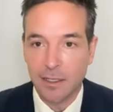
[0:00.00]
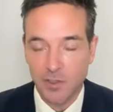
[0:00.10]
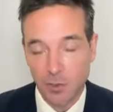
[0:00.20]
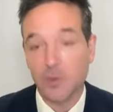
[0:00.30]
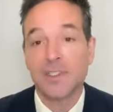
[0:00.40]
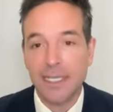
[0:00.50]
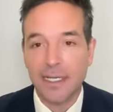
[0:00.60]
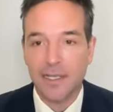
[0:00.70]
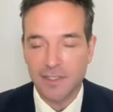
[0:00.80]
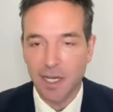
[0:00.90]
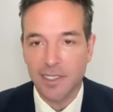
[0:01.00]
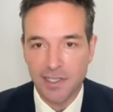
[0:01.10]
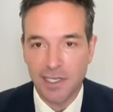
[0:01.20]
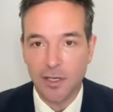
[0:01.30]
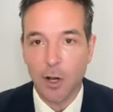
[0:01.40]
So you see in
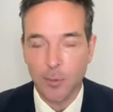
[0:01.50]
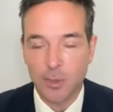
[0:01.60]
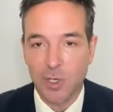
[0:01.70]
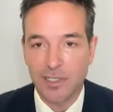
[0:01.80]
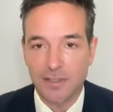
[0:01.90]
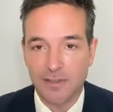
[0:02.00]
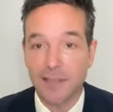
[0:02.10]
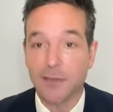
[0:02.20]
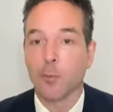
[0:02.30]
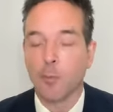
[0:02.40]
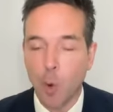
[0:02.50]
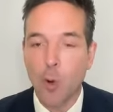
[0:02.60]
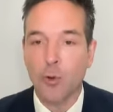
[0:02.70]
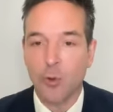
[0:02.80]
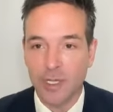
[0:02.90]
SIAC arbitrations that they're
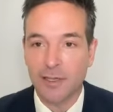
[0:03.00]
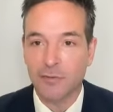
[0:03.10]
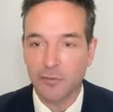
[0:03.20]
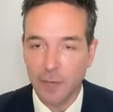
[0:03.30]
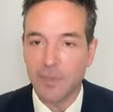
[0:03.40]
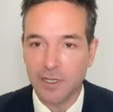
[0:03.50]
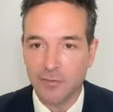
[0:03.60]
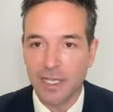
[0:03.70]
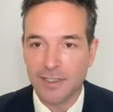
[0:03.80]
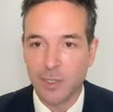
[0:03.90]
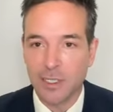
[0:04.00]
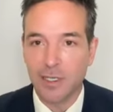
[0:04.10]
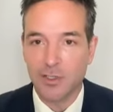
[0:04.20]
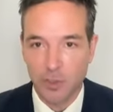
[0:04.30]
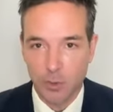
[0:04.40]
borrowing from the investment
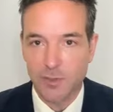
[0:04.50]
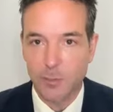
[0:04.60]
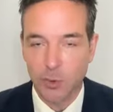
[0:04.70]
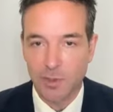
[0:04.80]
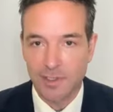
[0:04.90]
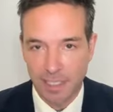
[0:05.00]
jurisprudence.